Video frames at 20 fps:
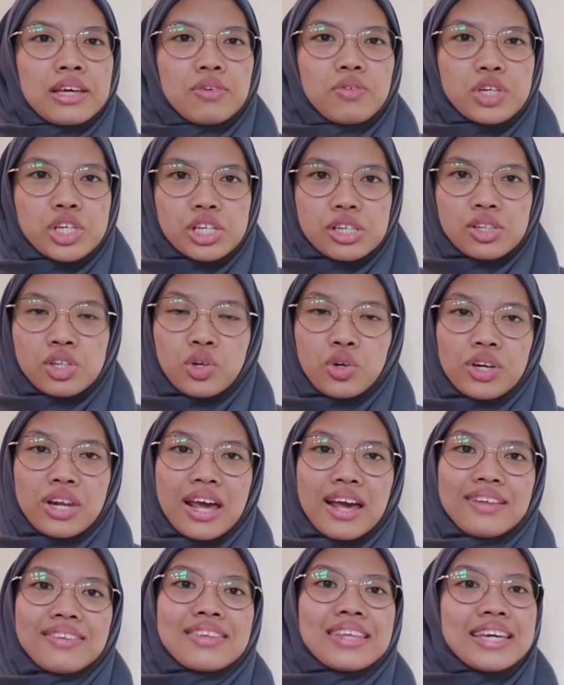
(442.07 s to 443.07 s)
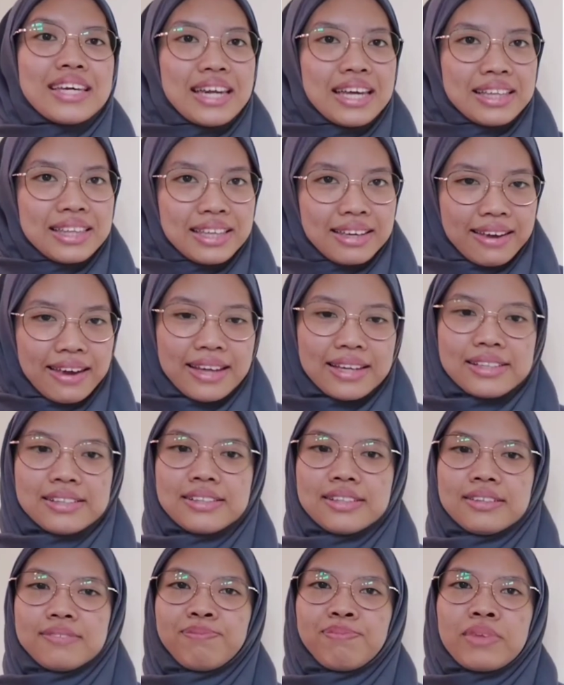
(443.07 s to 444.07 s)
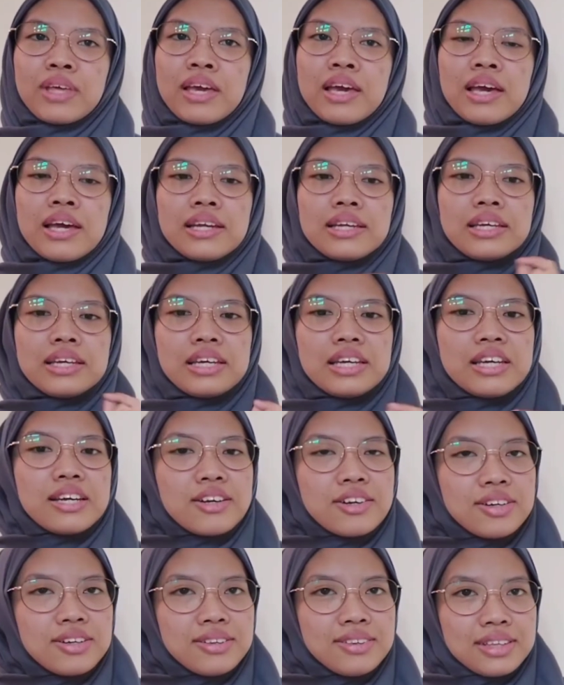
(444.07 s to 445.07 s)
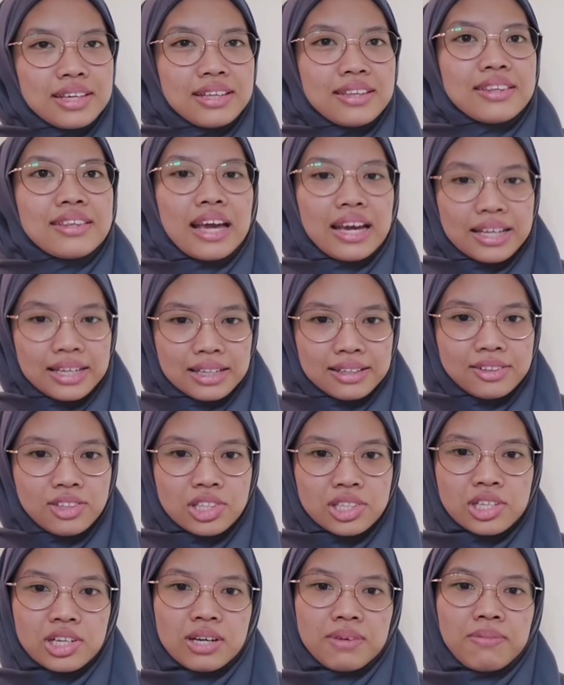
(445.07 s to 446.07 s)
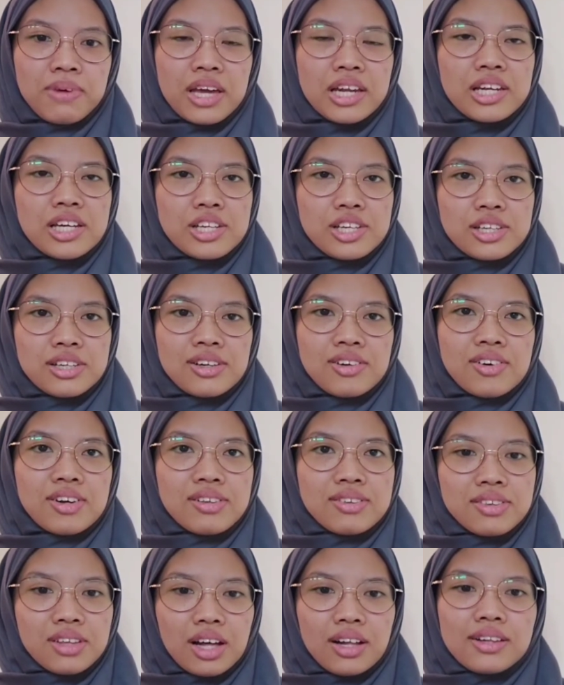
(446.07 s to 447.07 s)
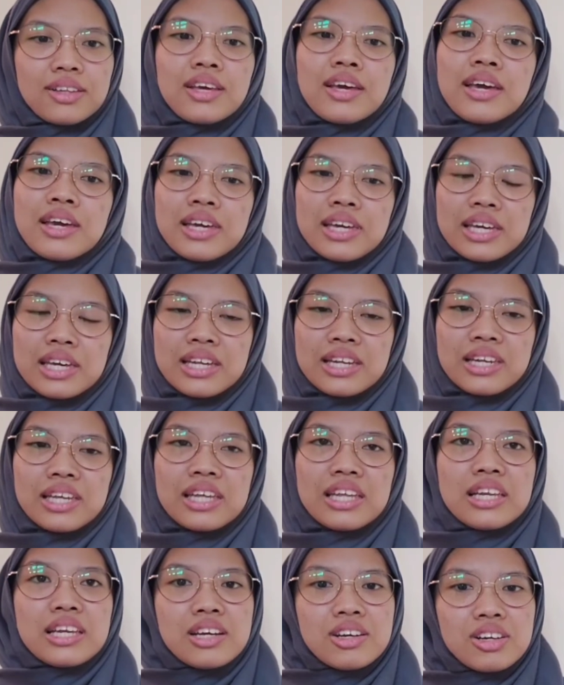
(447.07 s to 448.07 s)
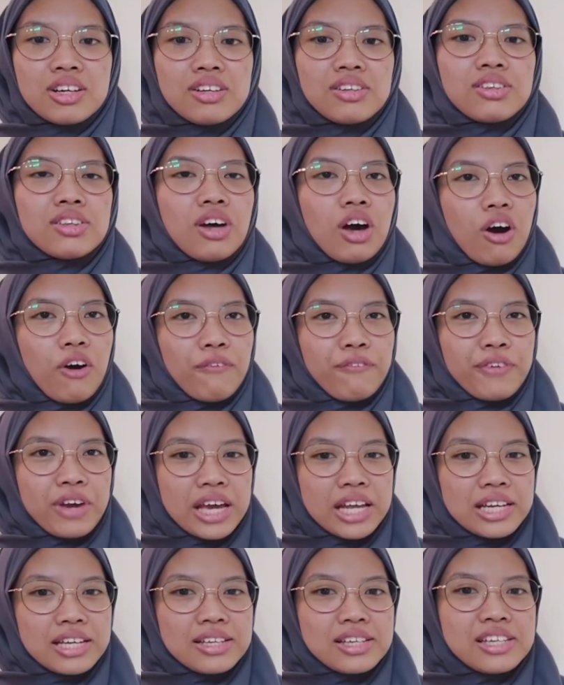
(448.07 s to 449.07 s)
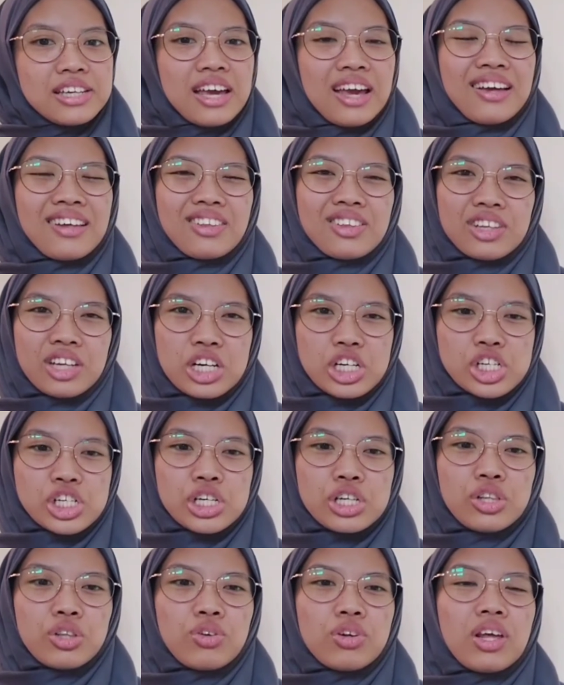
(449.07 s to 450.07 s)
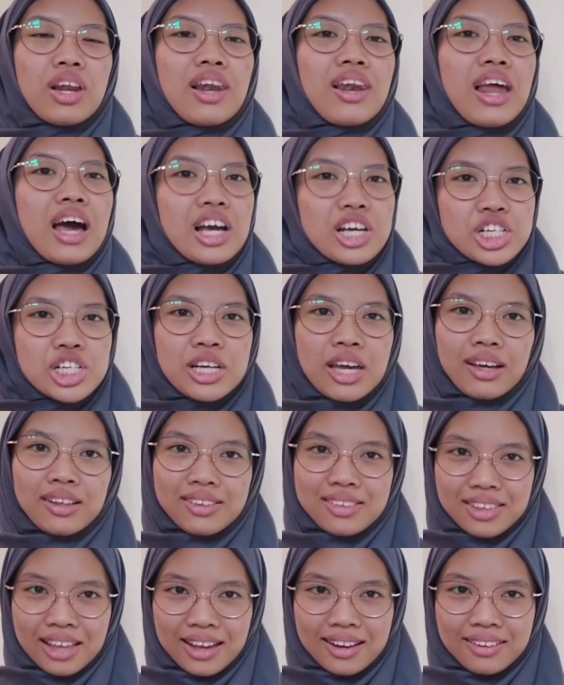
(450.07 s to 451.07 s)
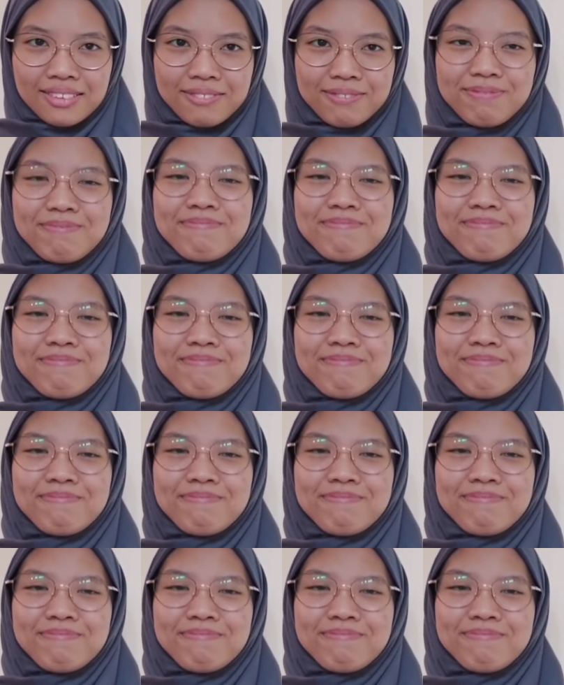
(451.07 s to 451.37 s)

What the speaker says: which is known as kinetic energy. The increase in tidal stream energy results in increase of energy extraction to the large extent.